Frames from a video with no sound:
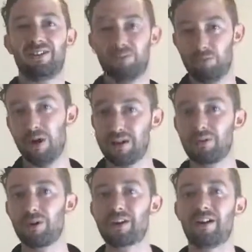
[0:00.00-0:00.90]
when
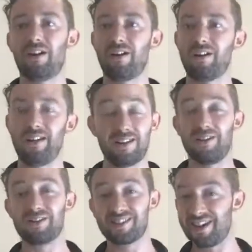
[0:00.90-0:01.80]
you're working hard, it
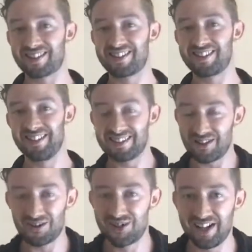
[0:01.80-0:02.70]
all sucks. It's
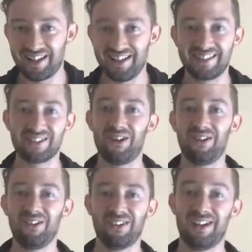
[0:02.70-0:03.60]
all shit. It's
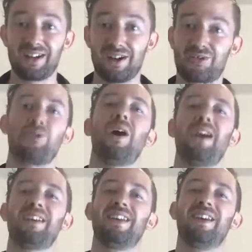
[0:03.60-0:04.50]
all like a
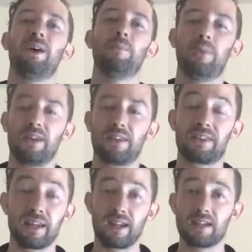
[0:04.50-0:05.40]
grind. But the
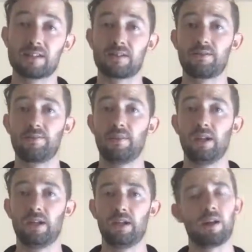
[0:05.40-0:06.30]
thing is,
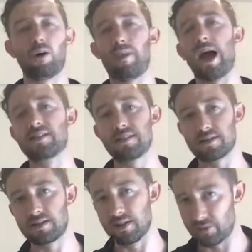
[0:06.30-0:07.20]
it all
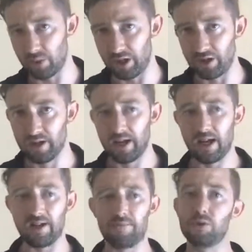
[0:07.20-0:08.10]
passes as well.
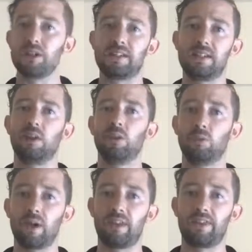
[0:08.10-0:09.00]
And if you can deal
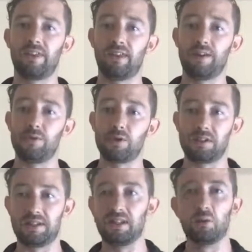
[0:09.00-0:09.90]
with
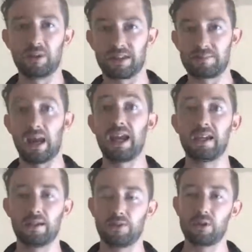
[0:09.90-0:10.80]
this
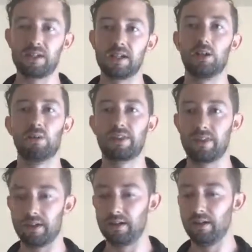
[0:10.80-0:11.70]
pain, if you can deal with
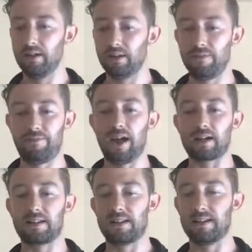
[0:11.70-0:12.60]
the
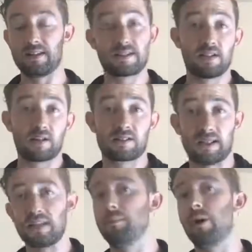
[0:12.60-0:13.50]
fact that this sucks
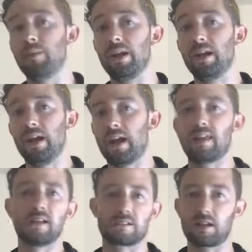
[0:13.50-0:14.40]
in the moment, and
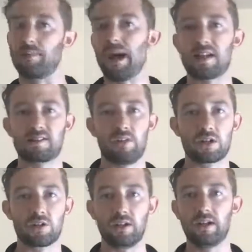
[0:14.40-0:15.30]
then it's going to pass
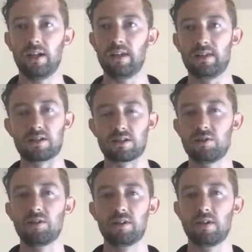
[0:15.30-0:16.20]
eventually, then
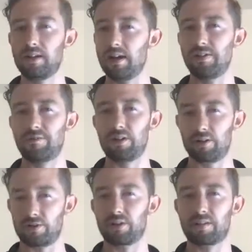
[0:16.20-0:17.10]
soon enough,
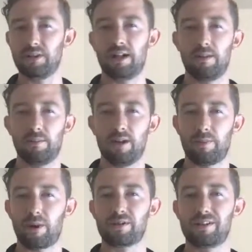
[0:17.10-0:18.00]
you're going to become a
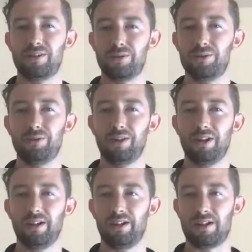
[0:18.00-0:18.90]
person who
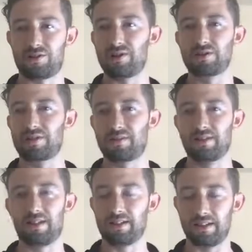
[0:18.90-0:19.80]
has just
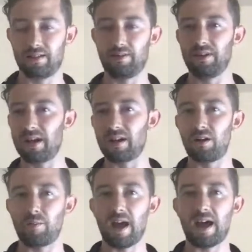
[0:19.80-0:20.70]
like, that'll
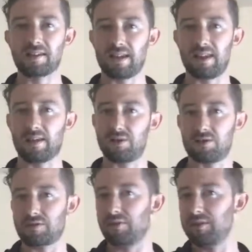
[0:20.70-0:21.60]
all pass. And then you're
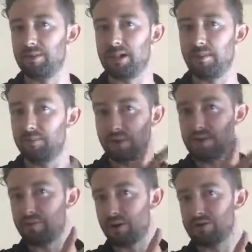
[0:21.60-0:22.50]
just going to become
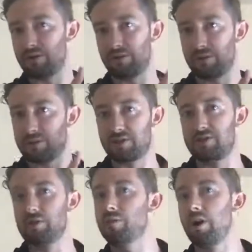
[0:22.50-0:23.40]
this person who can just
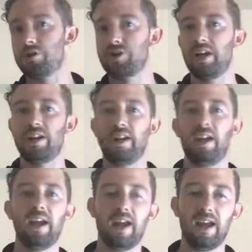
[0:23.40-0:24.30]
do hard shit.
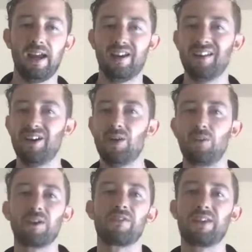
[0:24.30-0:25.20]
And
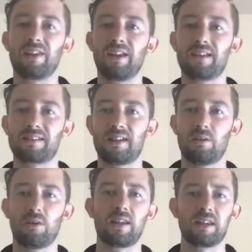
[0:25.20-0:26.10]
one of
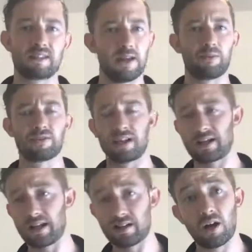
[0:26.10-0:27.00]
the examples that
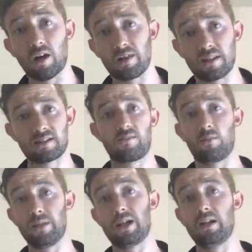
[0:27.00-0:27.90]
kind of taught this for
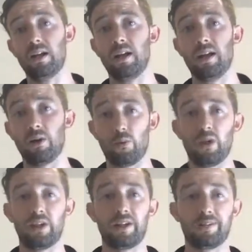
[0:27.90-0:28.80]
me and
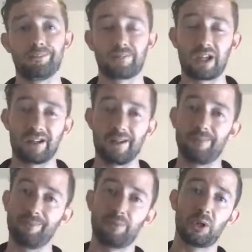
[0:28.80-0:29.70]
really kind
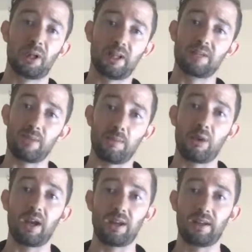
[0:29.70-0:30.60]
of put it into my
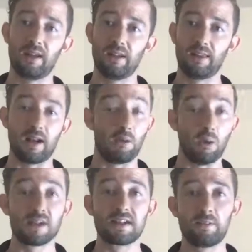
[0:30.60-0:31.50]
brain that I
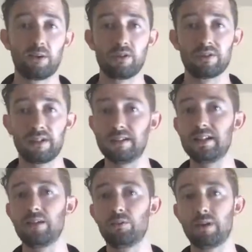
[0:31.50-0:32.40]
was able to
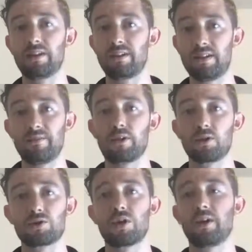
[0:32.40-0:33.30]
deal with
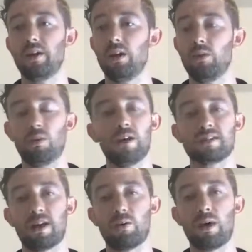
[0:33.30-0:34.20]
difficult shit
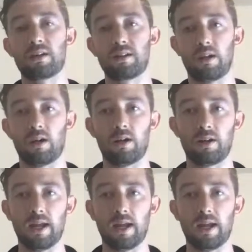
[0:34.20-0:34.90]
was I went on